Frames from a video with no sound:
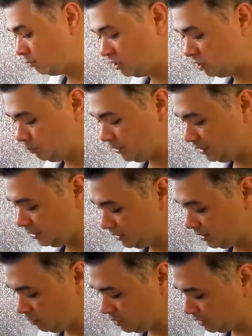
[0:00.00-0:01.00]
I'm just
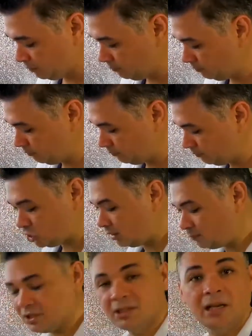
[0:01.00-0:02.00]
sprinkling now some
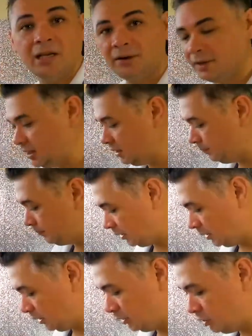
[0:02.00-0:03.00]
chopped celery.
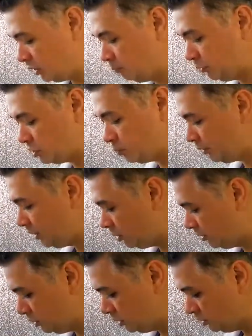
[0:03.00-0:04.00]
You can put spring
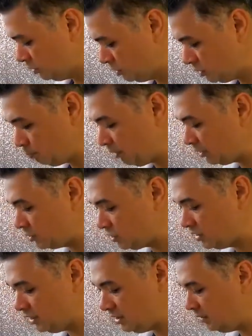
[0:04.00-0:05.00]
onions,
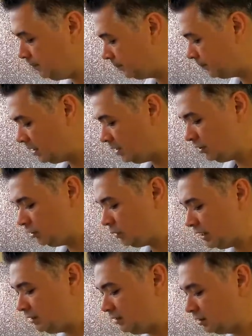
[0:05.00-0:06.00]
parsley, anything to
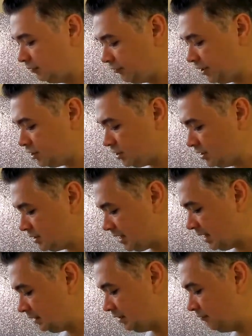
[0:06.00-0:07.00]
add a little freshness
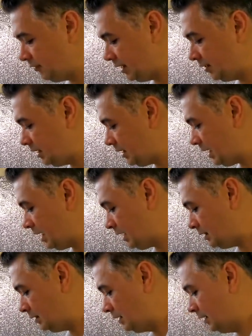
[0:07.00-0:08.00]
at the very
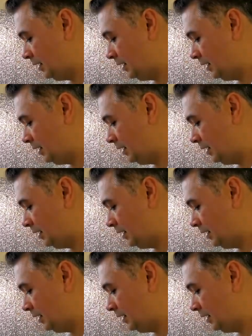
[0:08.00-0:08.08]
end.